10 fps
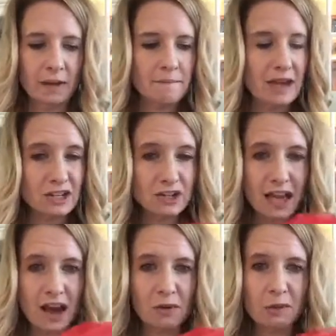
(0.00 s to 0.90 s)
measured
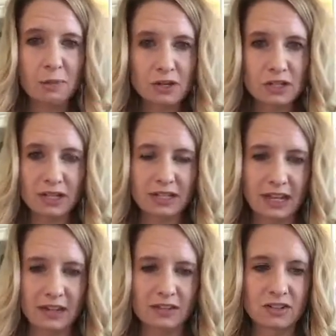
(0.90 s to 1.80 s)
out with portion containers.